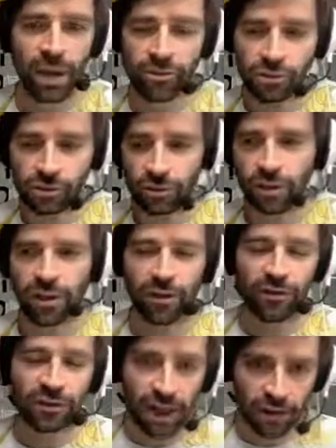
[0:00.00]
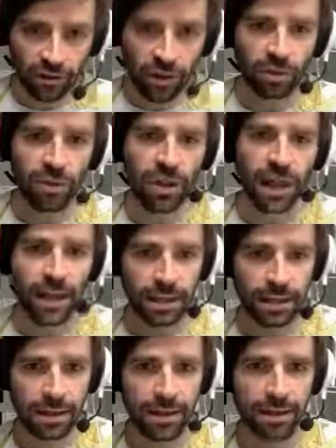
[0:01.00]
and then trying to make sure that you're
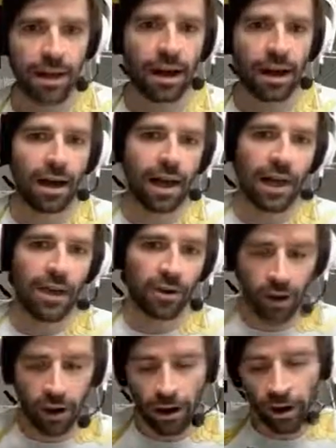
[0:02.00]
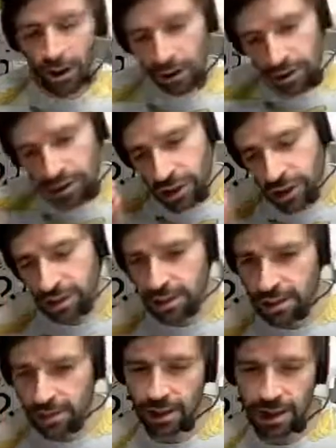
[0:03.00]
factoring all that in,
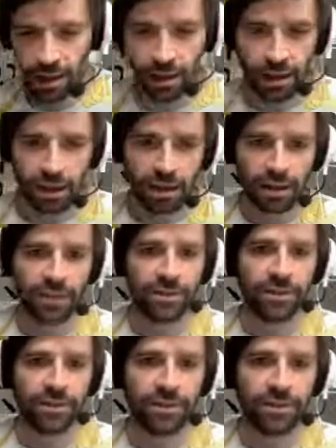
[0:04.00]
and not just